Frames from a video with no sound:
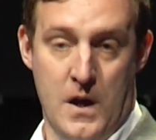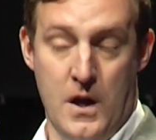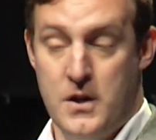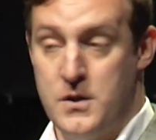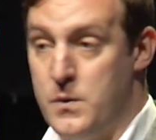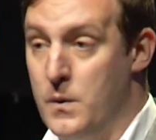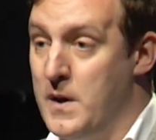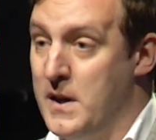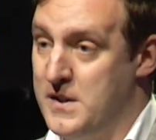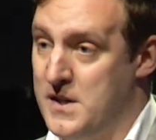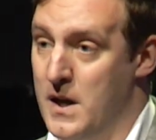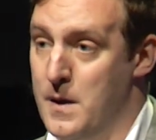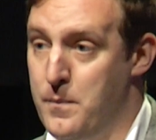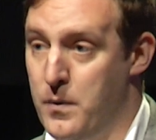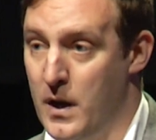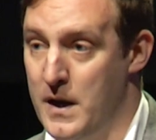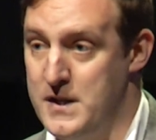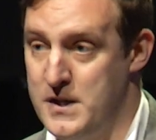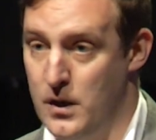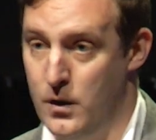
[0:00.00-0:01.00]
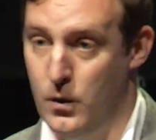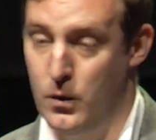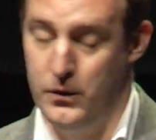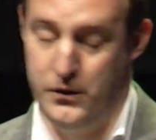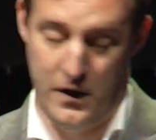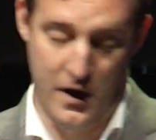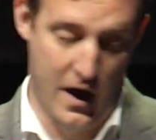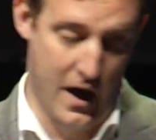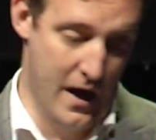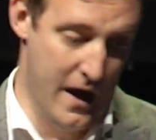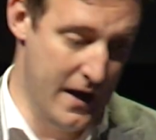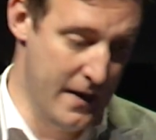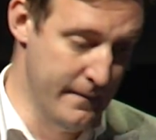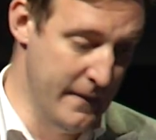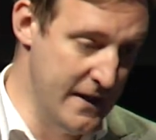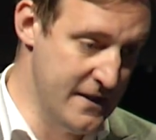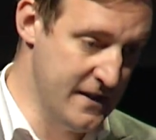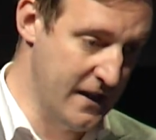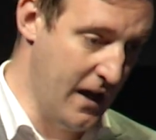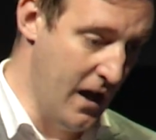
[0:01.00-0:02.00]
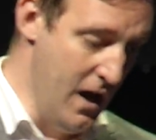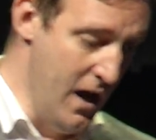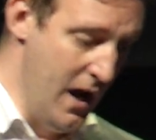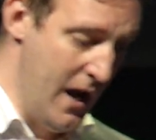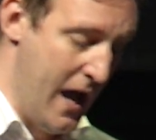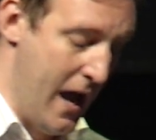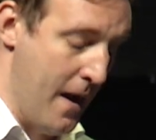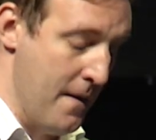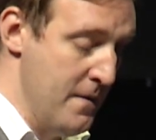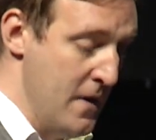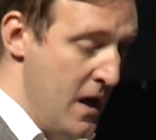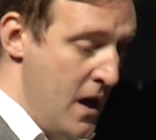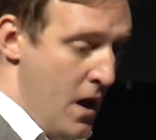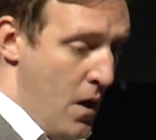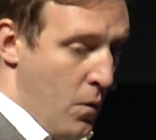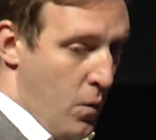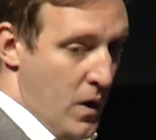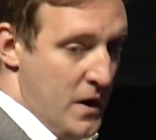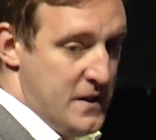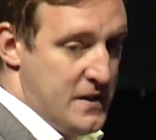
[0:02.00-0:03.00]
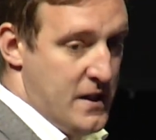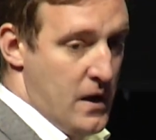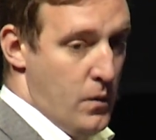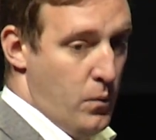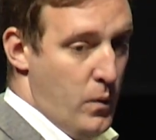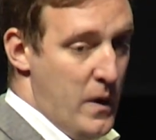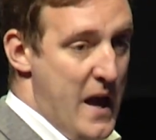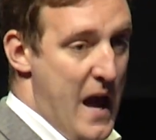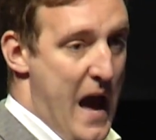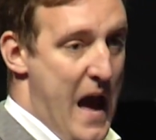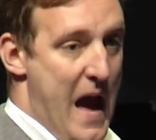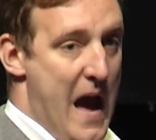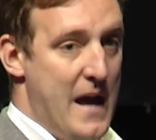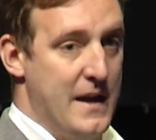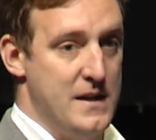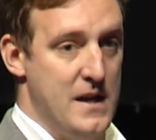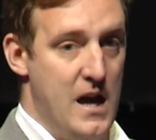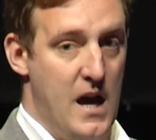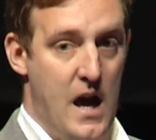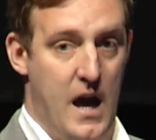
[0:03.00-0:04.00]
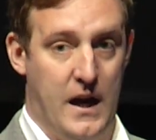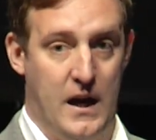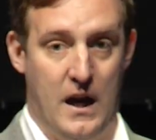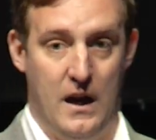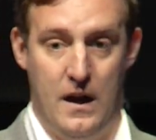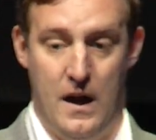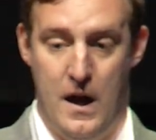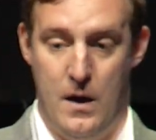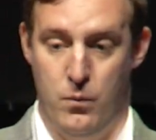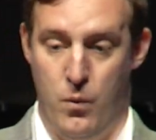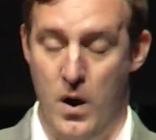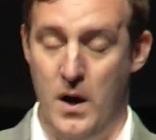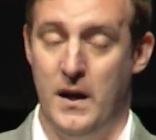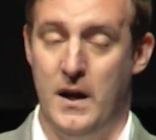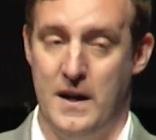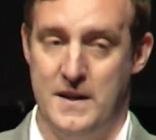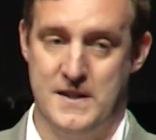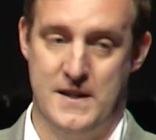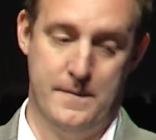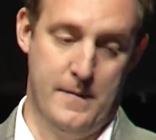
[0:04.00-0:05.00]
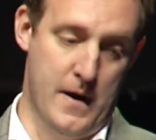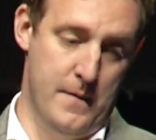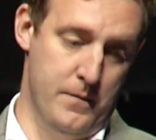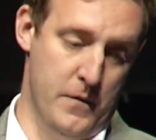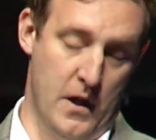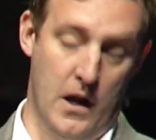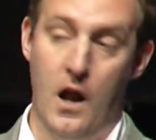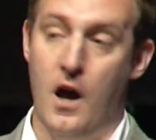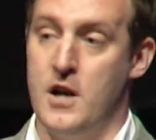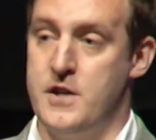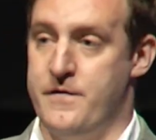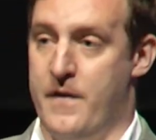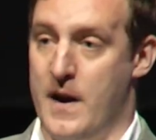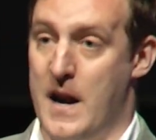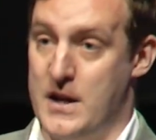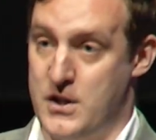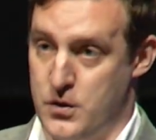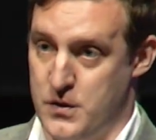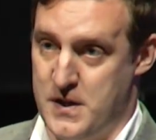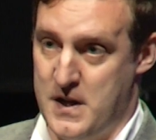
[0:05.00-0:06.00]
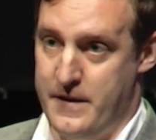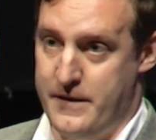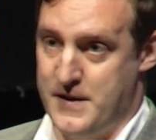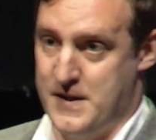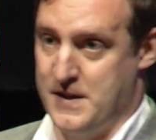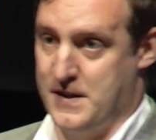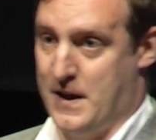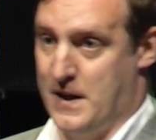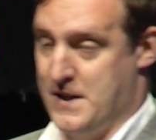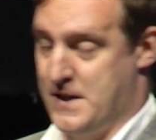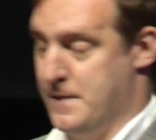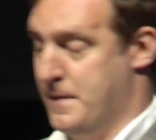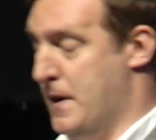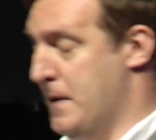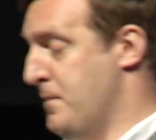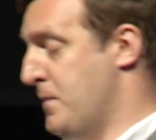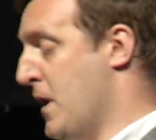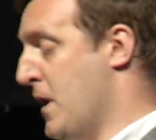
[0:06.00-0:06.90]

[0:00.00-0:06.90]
So an example I told in a meeting earlier was that we had one customer, a large financial services customer.